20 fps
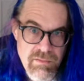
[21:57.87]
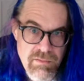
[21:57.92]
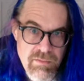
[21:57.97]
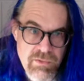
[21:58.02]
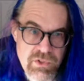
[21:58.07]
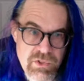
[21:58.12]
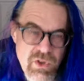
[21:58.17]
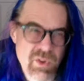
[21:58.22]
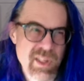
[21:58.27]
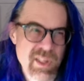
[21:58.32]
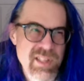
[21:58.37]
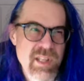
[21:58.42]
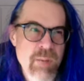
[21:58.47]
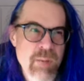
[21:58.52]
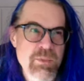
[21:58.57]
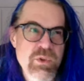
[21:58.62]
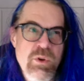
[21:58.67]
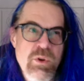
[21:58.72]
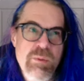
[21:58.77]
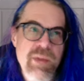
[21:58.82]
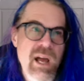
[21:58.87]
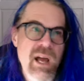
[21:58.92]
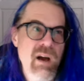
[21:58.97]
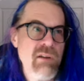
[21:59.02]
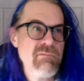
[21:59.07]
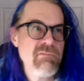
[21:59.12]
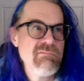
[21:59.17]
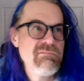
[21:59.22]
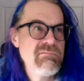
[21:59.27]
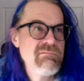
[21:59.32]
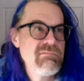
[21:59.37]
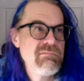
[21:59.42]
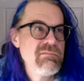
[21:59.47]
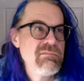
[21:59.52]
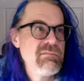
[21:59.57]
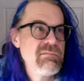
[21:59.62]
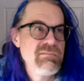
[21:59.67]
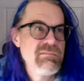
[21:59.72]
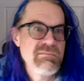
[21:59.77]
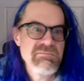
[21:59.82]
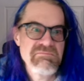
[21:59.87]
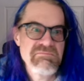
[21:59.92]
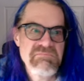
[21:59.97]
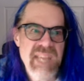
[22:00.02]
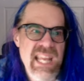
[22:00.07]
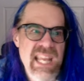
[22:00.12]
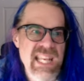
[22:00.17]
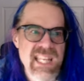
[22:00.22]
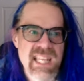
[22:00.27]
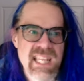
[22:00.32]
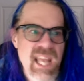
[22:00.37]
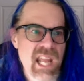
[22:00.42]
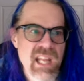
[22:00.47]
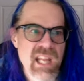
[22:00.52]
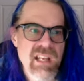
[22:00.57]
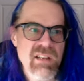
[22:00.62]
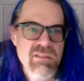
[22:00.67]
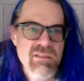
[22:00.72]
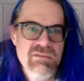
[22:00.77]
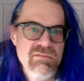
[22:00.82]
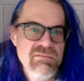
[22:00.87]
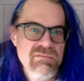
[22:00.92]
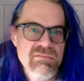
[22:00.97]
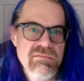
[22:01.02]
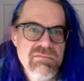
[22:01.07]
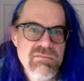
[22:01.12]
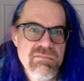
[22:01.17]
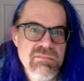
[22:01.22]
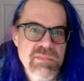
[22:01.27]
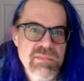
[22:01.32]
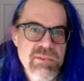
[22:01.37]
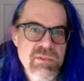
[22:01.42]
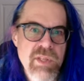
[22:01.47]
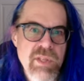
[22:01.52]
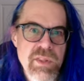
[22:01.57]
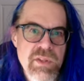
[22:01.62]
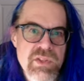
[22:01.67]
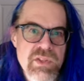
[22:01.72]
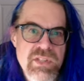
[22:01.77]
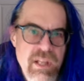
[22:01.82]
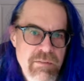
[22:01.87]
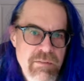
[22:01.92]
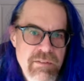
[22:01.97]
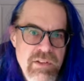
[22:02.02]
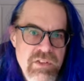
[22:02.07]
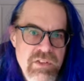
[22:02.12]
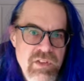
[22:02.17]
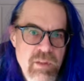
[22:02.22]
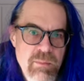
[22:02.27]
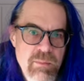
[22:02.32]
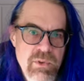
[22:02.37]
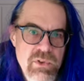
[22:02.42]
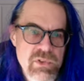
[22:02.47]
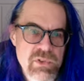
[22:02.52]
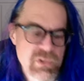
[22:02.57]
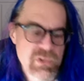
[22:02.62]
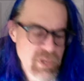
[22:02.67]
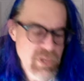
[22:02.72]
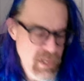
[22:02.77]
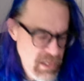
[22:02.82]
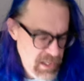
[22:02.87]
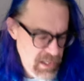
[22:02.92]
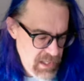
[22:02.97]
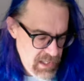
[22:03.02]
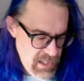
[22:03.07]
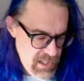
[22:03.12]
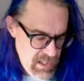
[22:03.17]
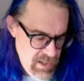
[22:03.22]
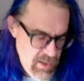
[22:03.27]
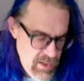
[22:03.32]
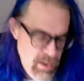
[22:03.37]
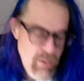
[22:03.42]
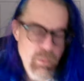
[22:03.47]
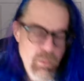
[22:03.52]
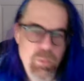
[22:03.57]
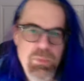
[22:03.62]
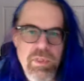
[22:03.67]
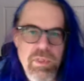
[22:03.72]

So that's up to about 88 in the Stephanus numbers. Oh, the